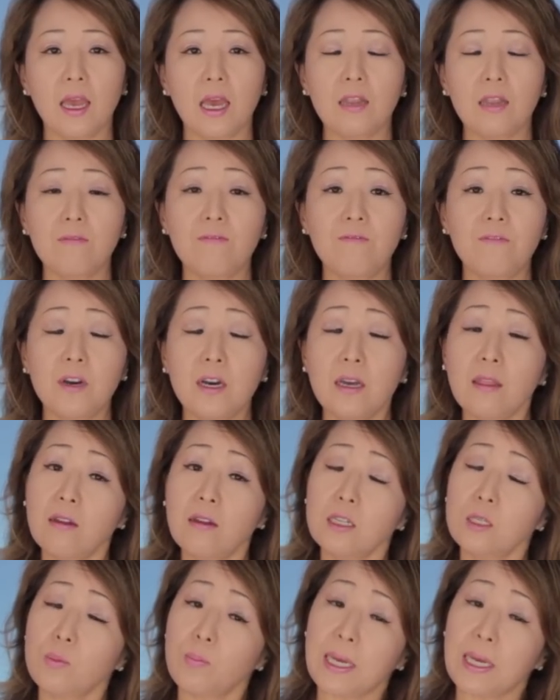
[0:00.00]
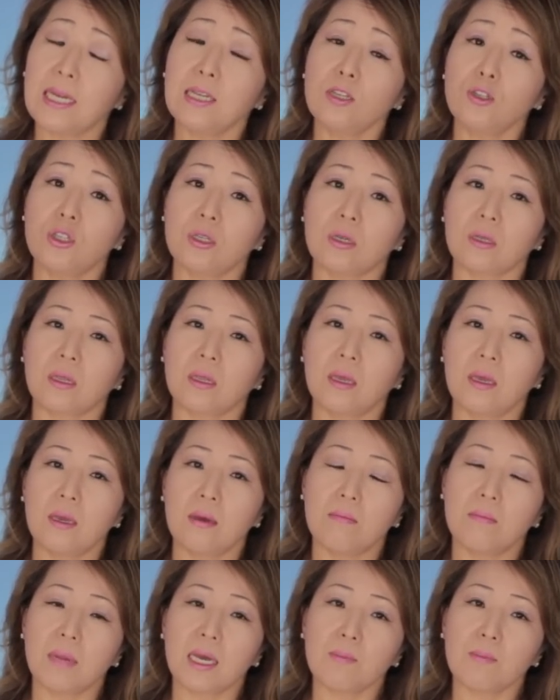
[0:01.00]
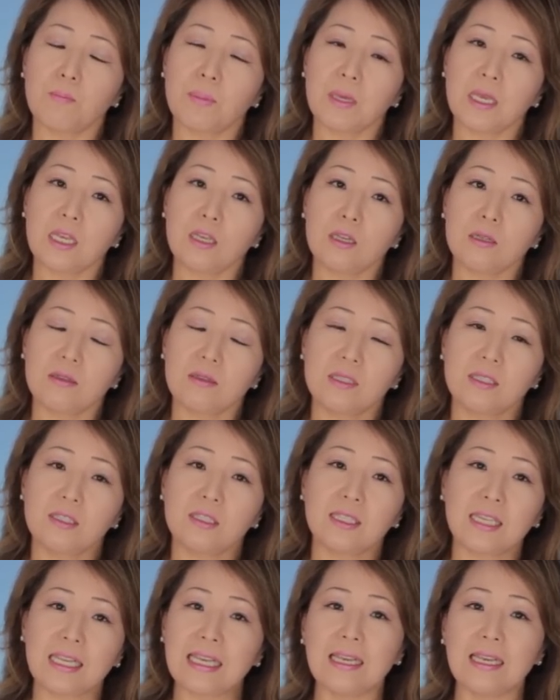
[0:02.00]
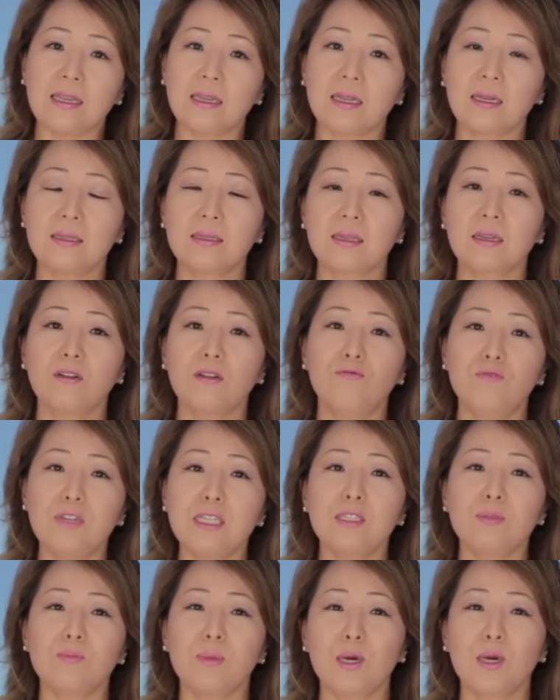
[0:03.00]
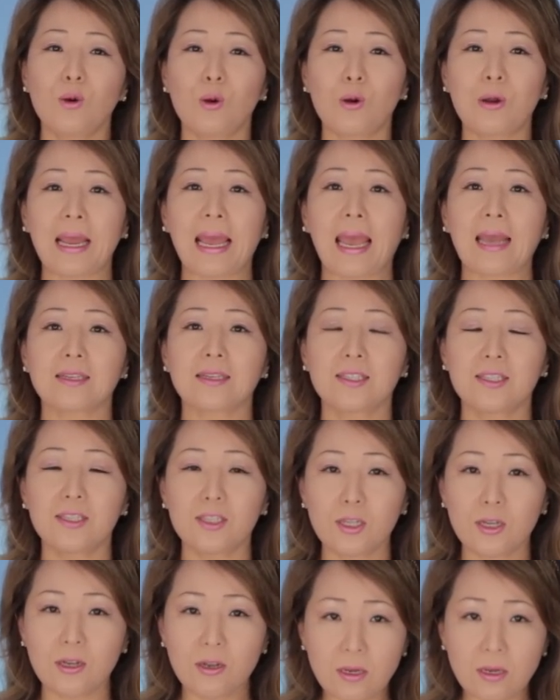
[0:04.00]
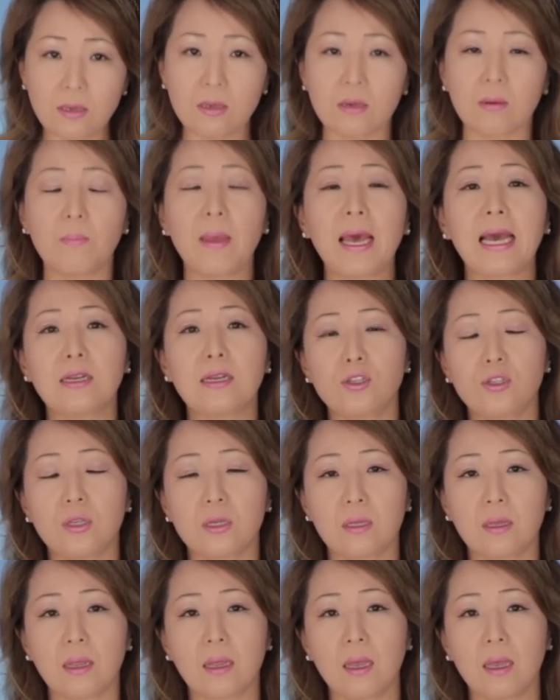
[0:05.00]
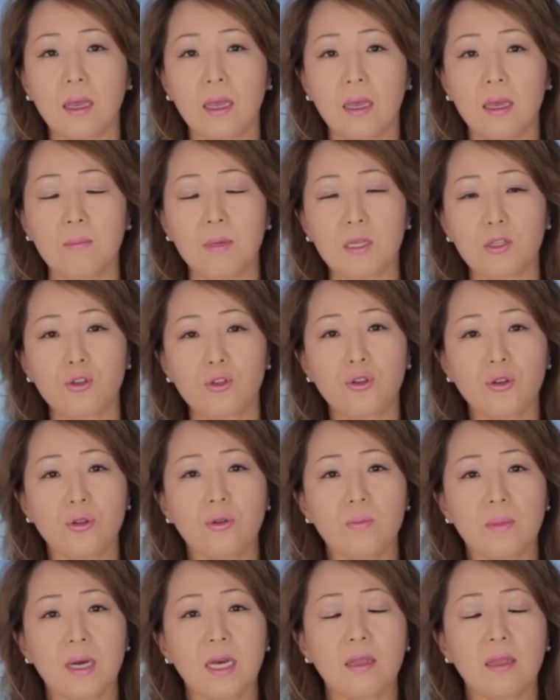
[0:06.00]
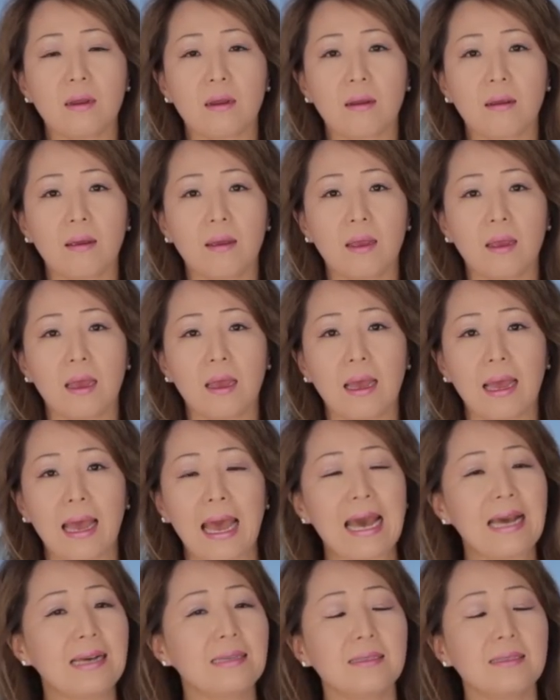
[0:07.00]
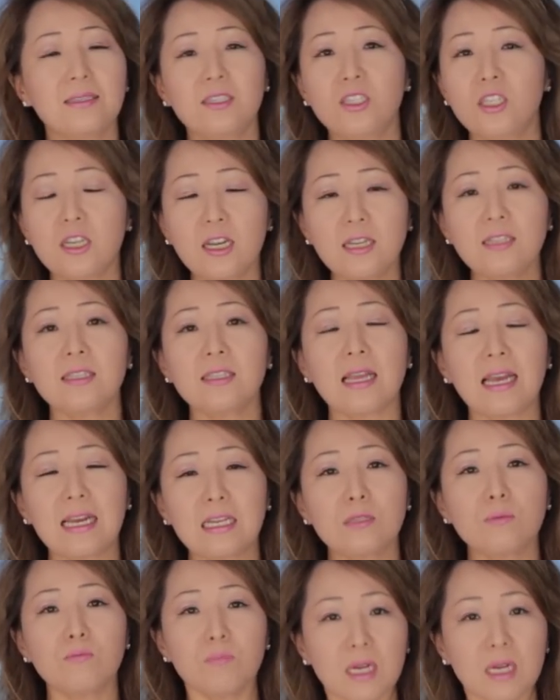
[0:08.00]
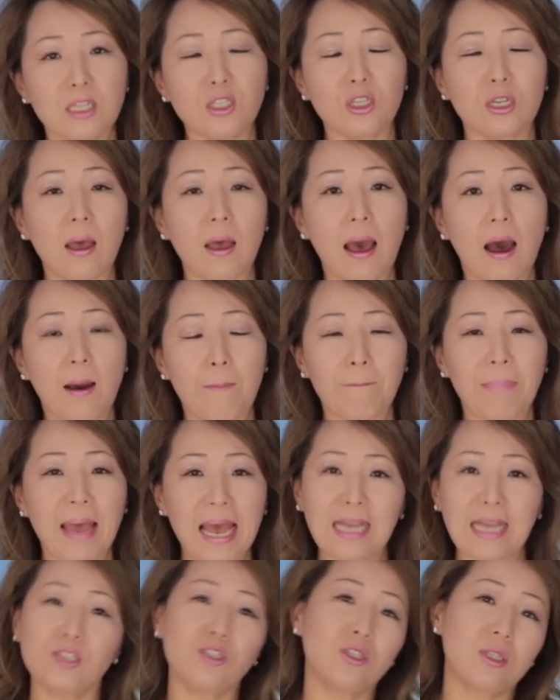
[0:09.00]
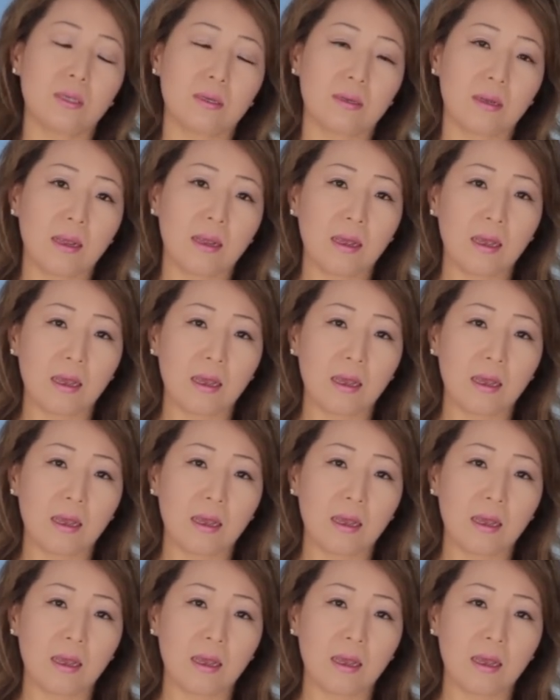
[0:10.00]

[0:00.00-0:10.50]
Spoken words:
And father's passion might be seen as charisma or external passion, but true mother has just as much a passion